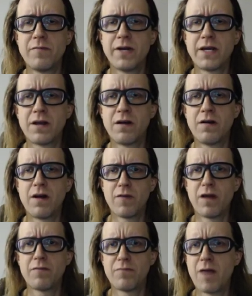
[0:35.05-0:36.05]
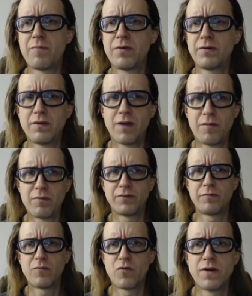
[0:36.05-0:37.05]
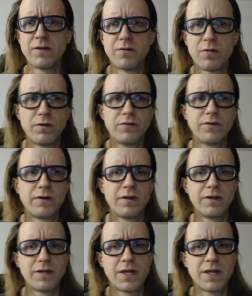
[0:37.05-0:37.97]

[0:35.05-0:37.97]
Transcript: but I put some coin towards it.